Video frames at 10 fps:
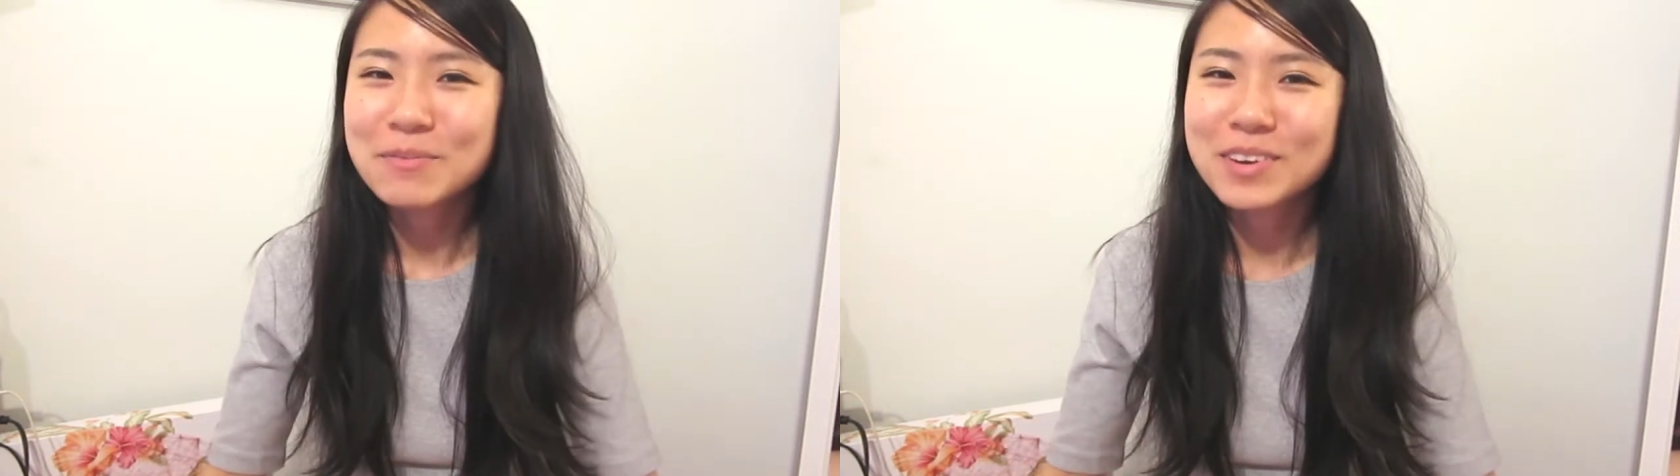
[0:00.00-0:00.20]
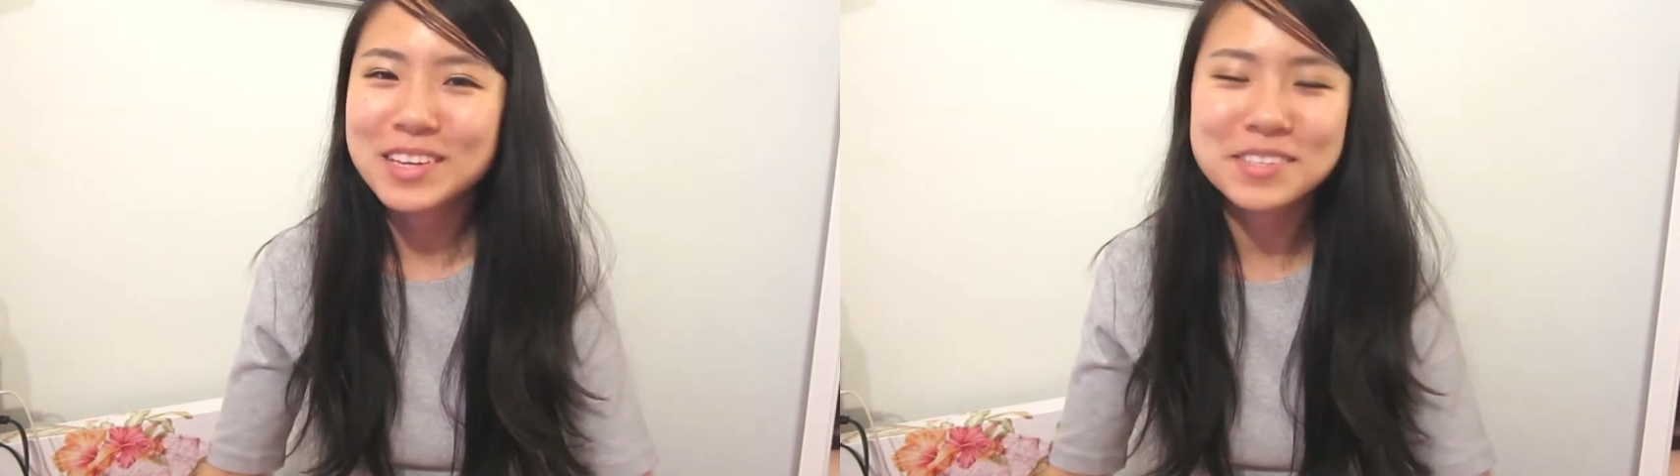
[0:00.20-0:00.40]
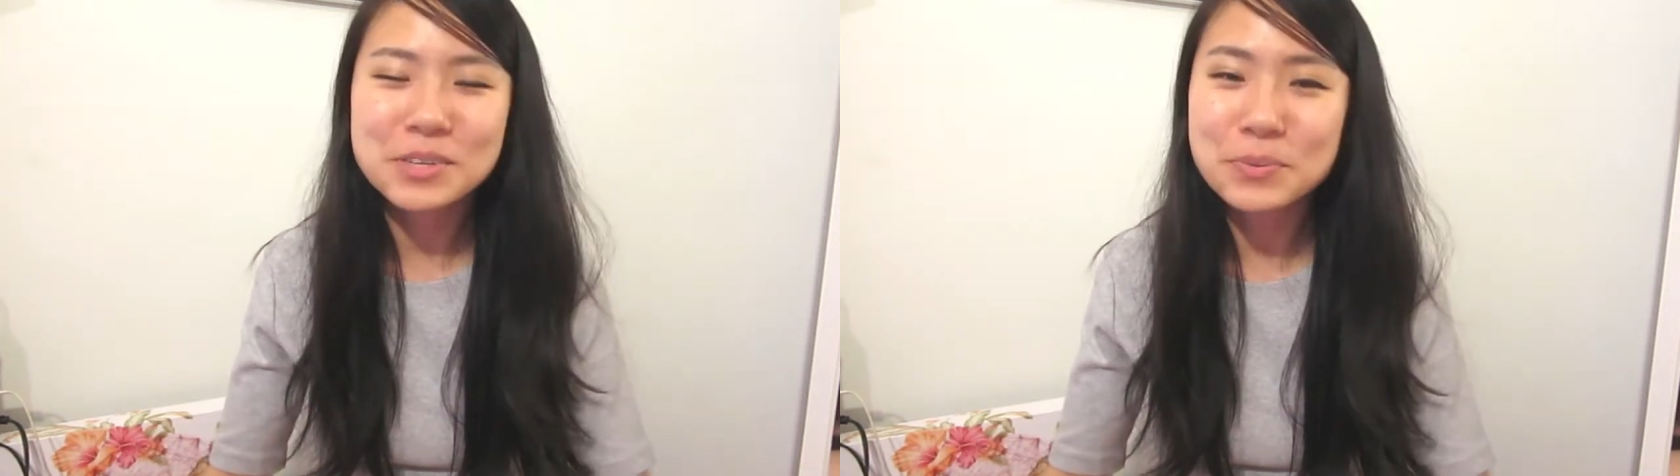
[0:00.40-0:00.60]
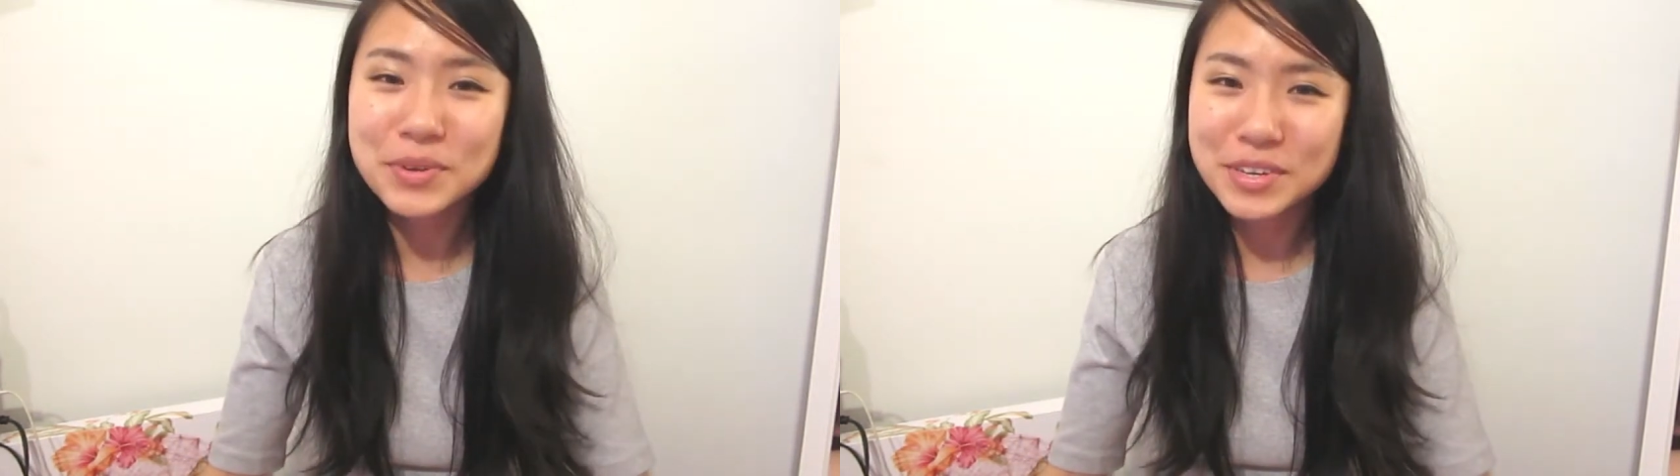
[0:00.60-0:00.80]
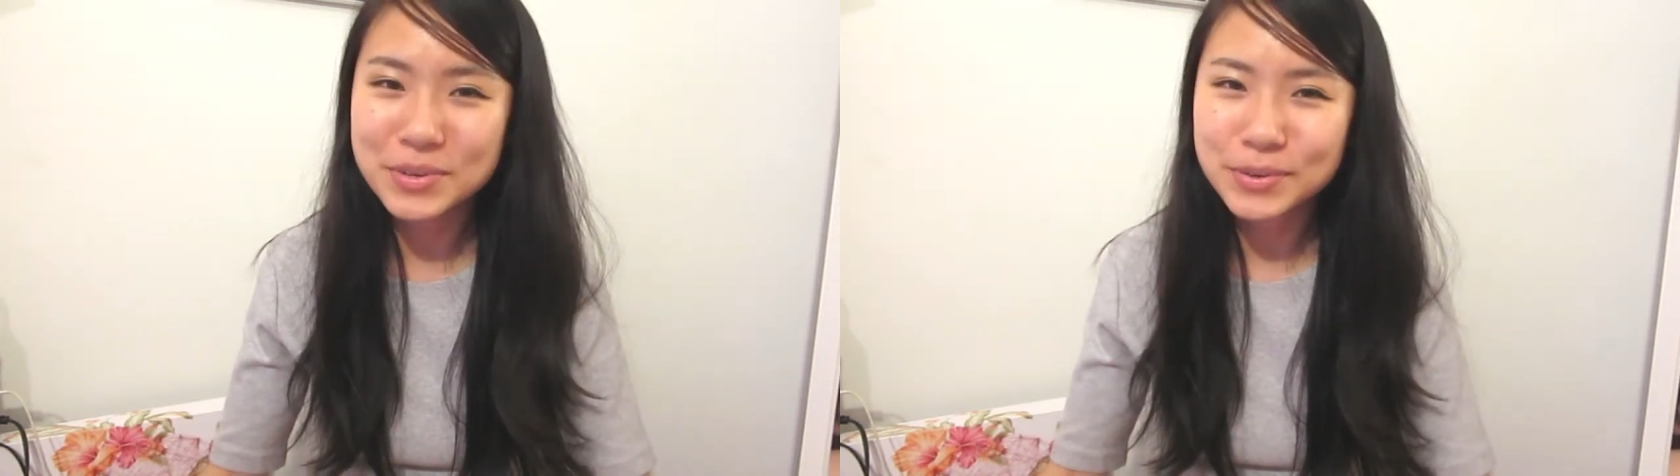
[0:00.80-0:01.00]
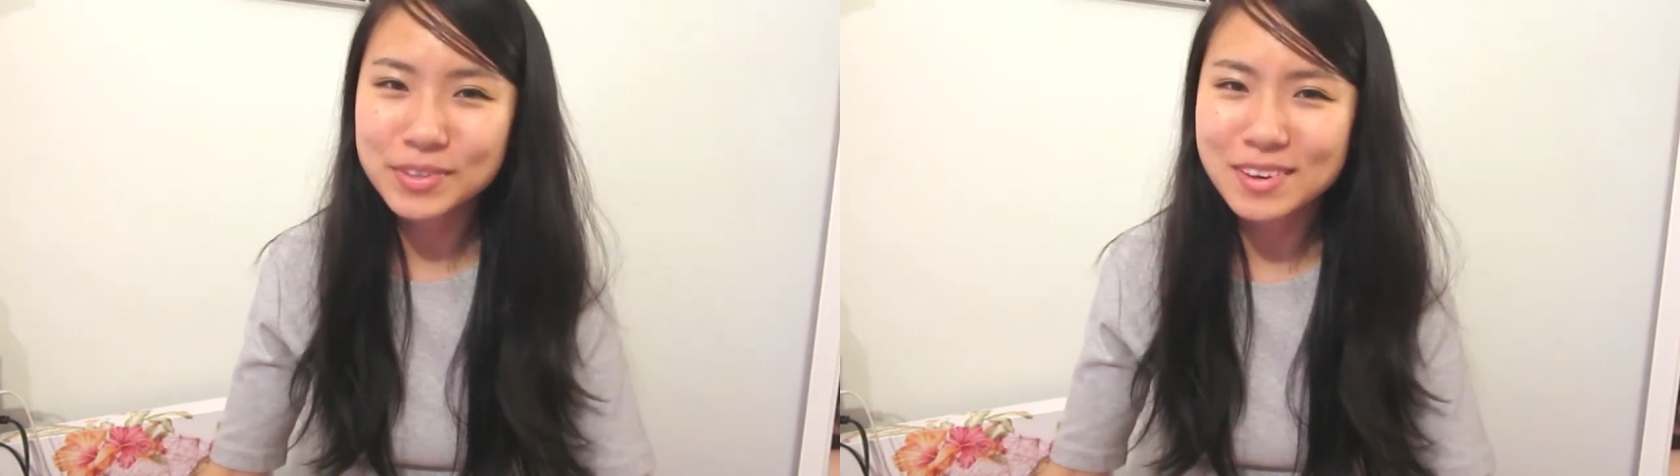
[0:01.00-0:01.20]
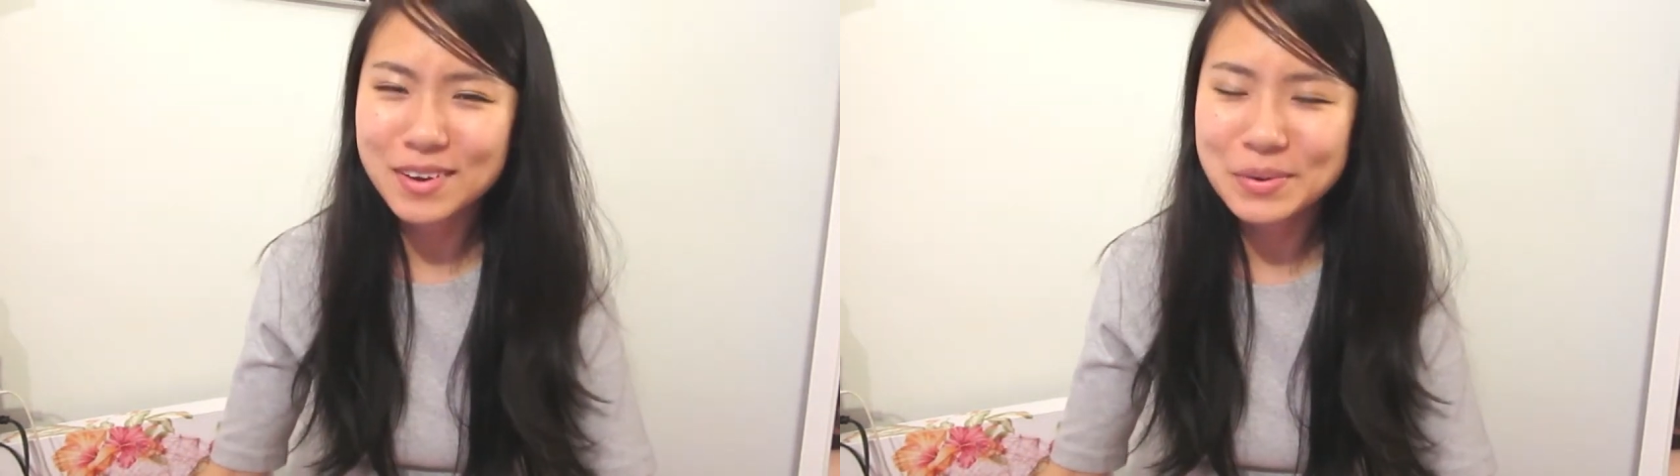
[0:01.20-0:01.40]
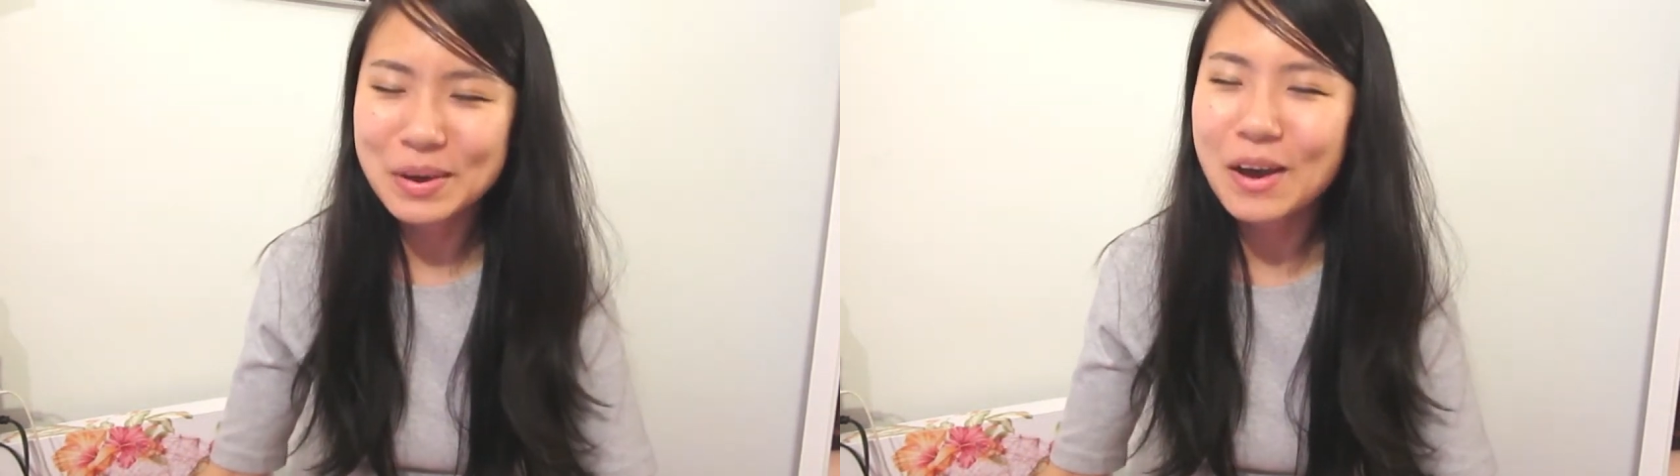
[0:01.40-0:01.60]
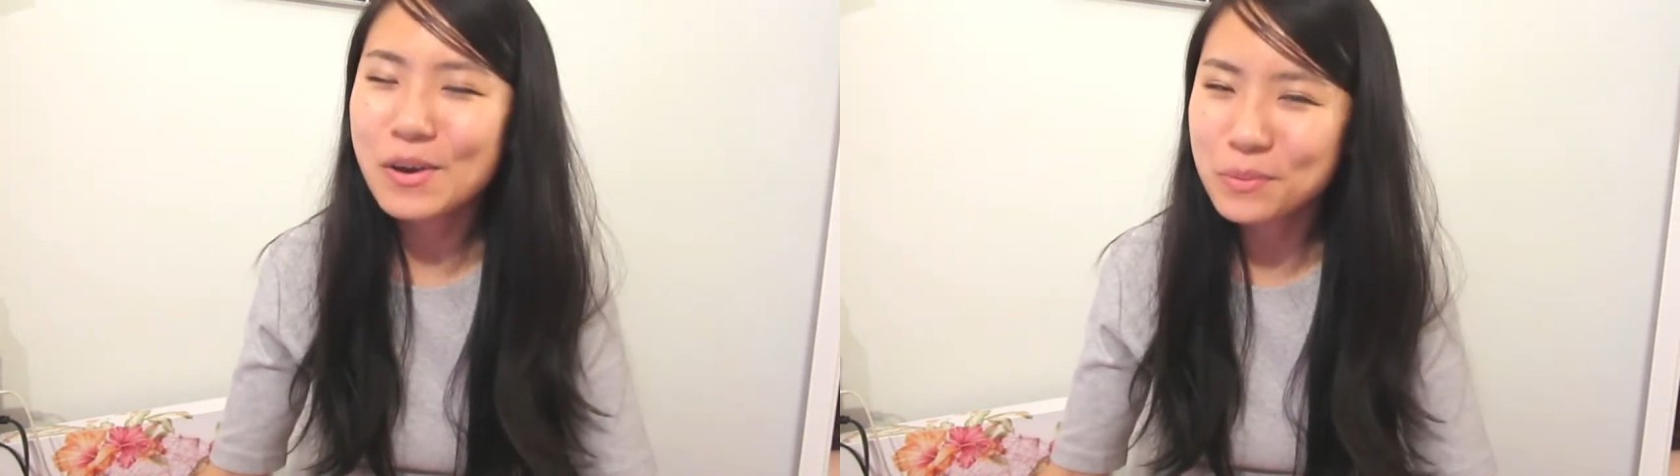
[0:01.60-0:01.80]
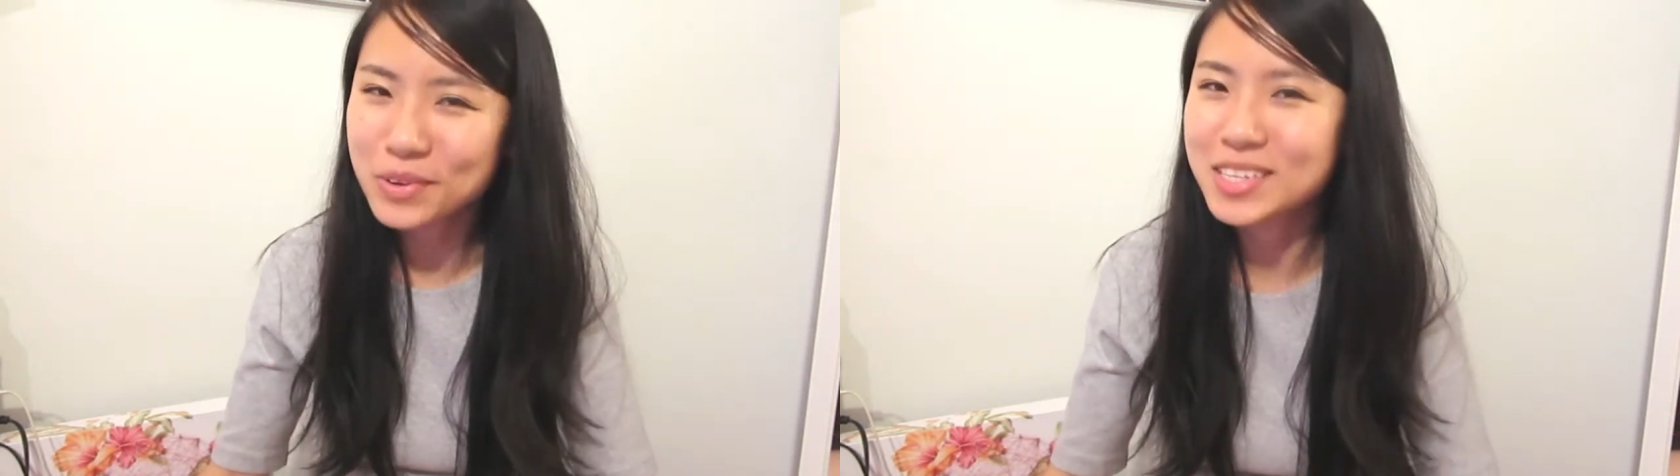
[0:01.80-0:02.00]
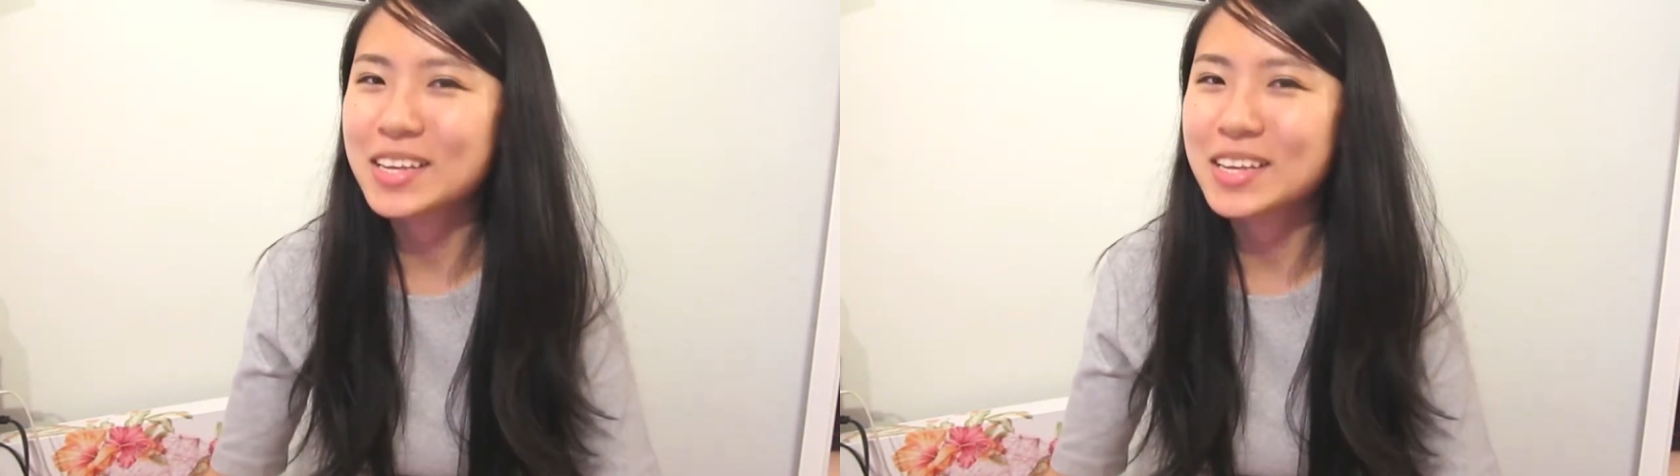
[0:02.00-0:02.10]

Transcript: But it's still pretty cool though, almost